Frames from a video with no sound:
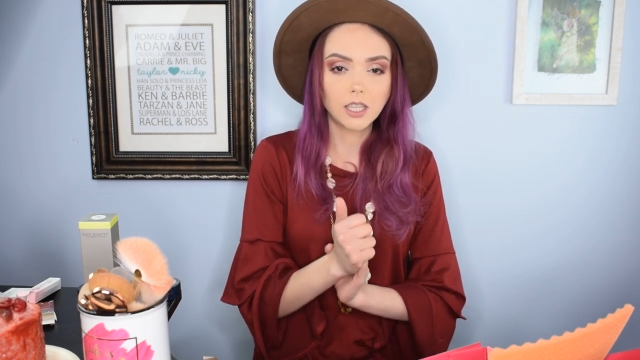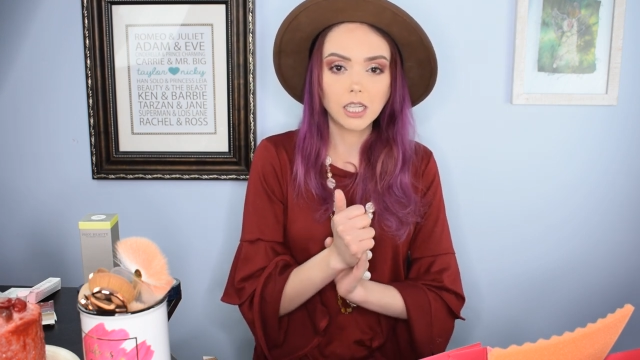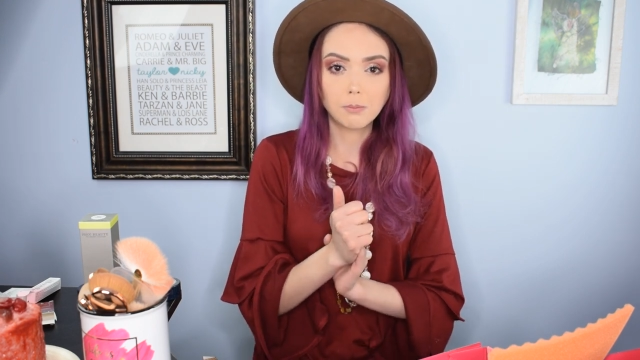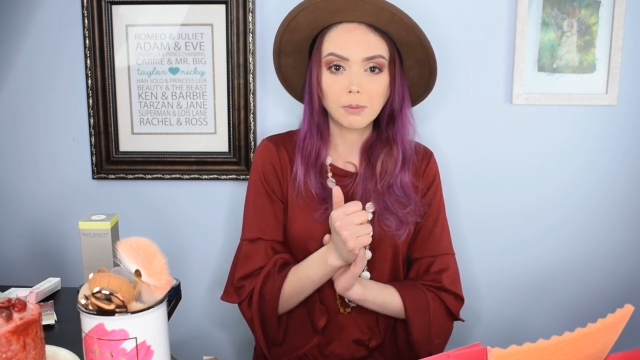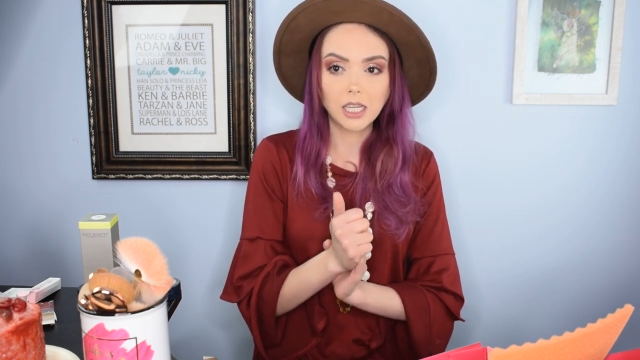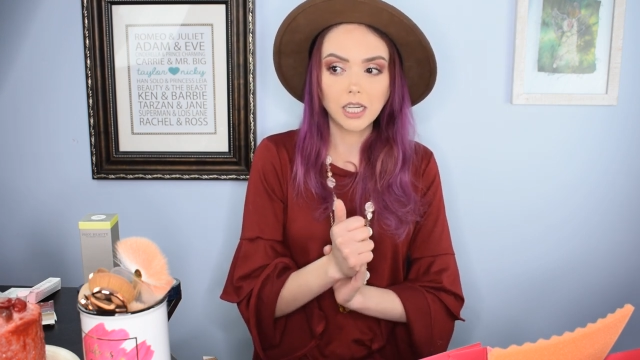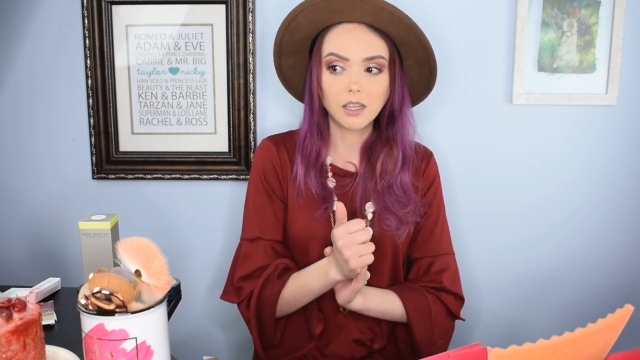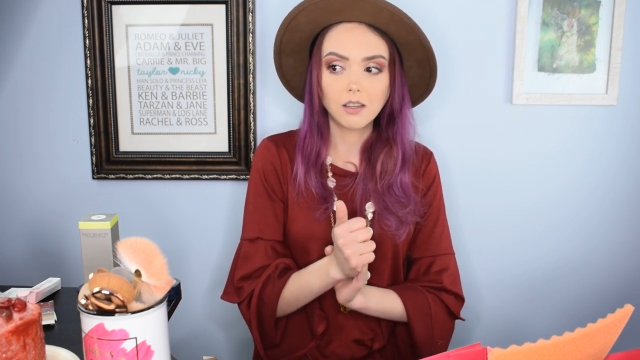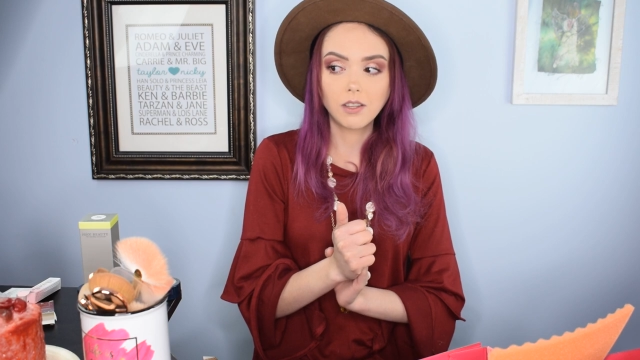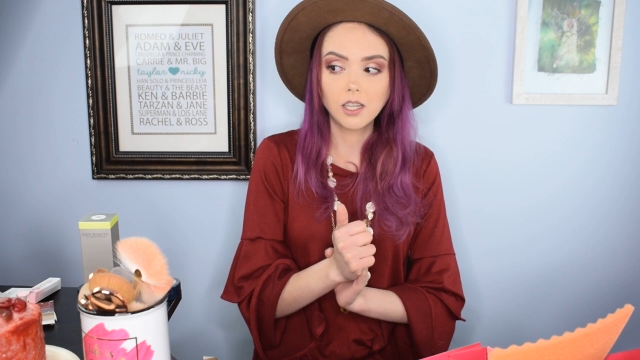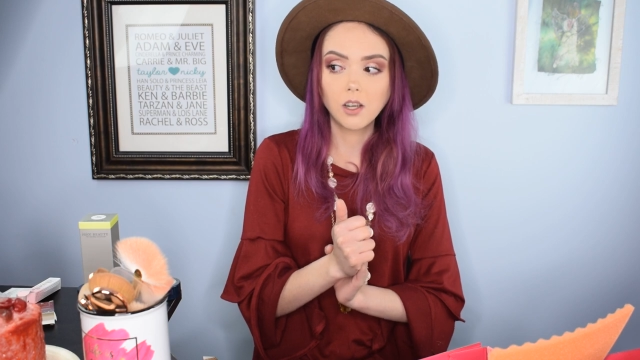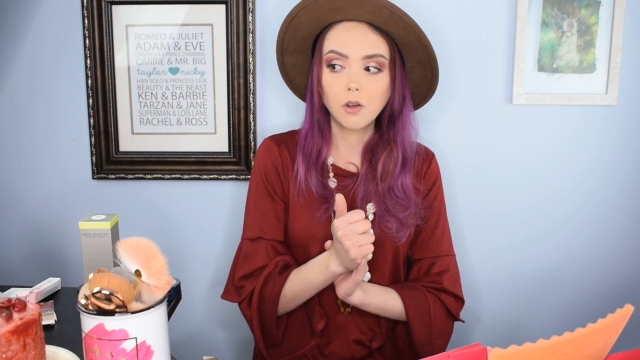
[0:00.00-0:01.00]
that at the beginning of the
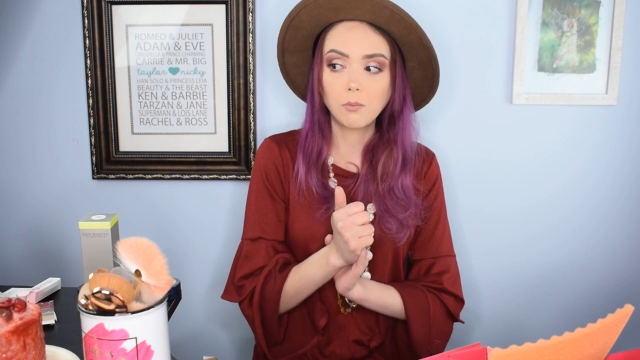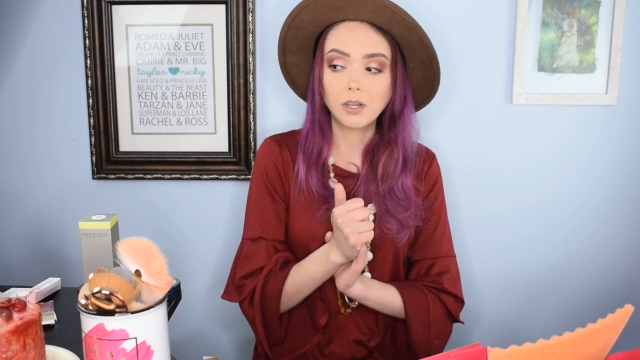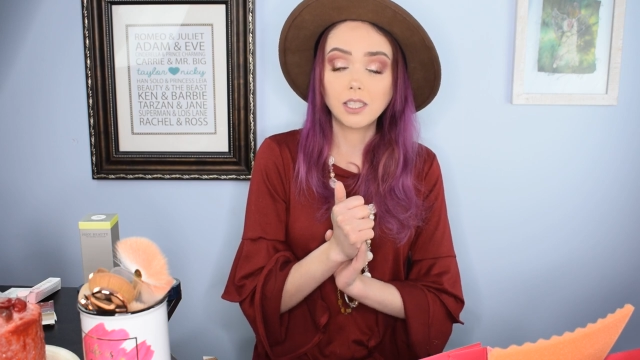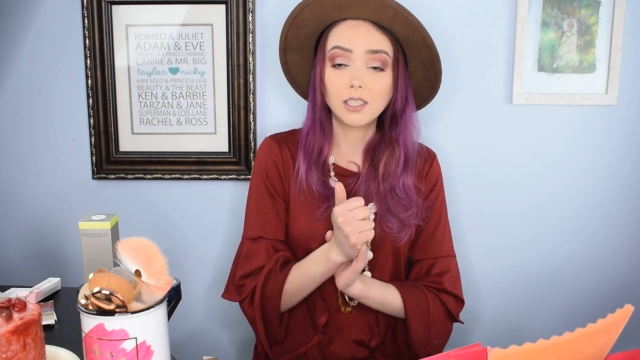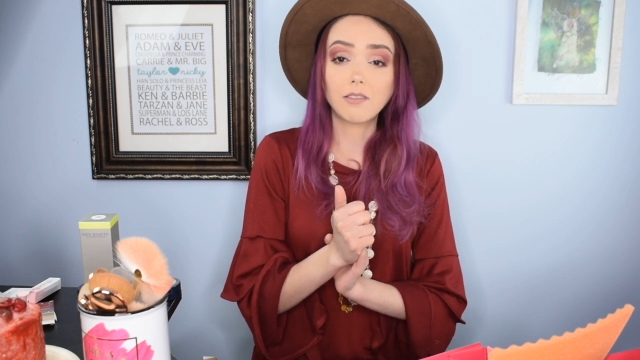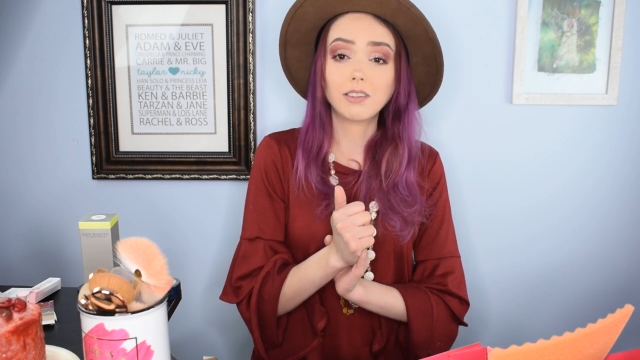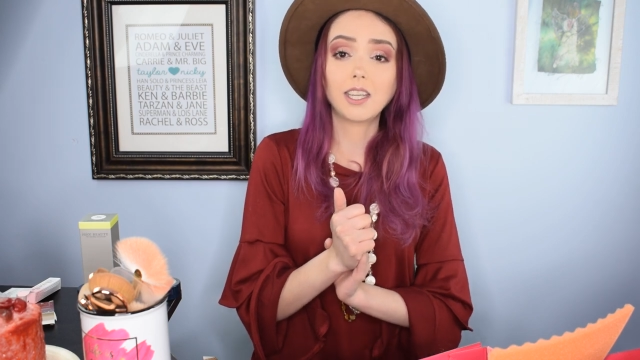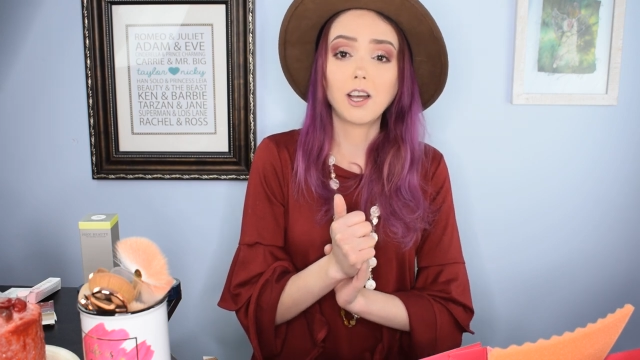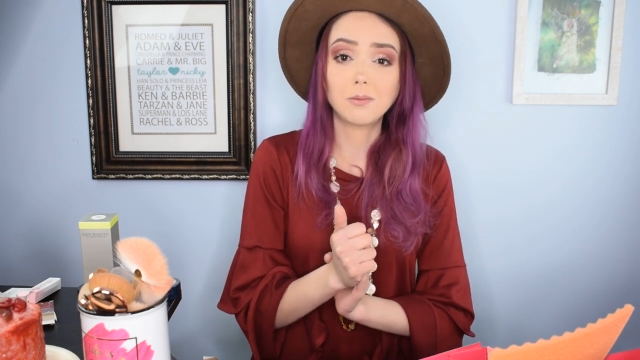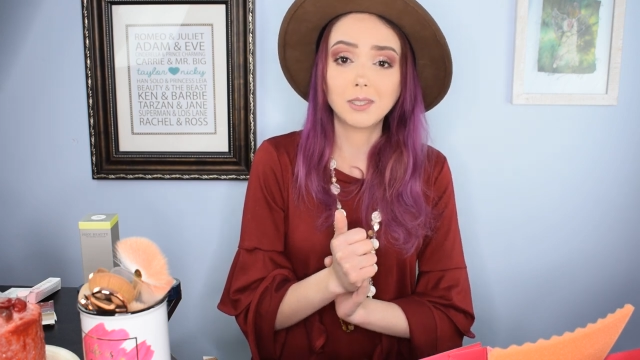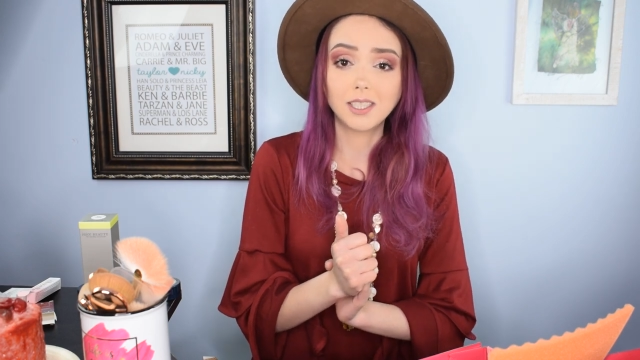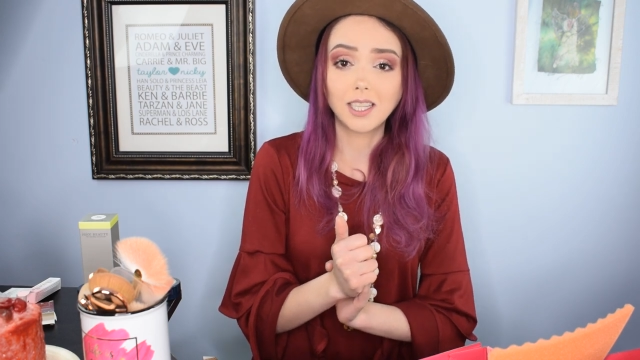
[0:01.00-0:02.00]
video, but it definitely
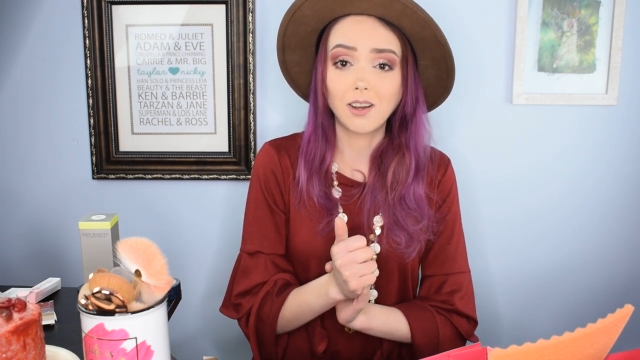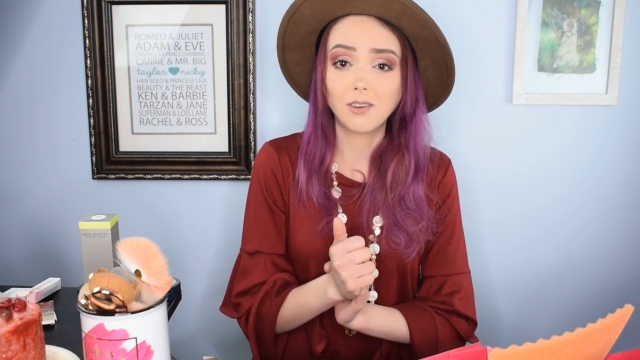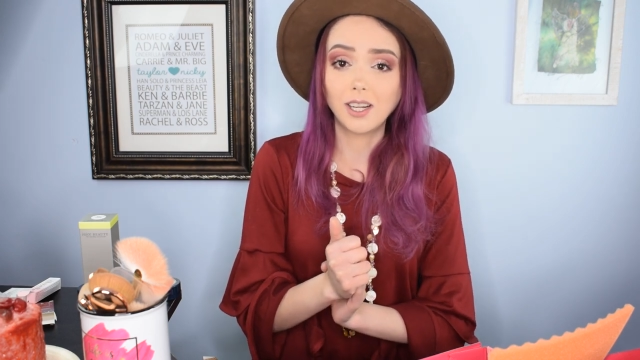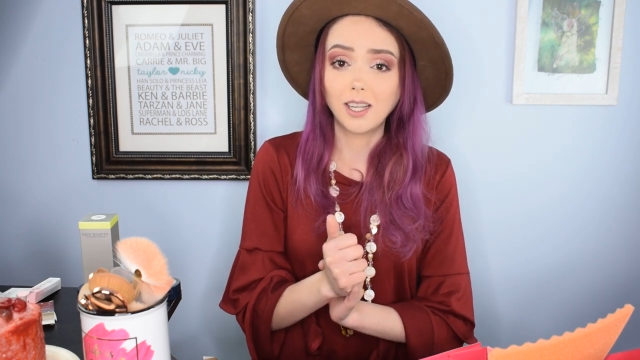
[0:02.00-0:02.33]
helps us out,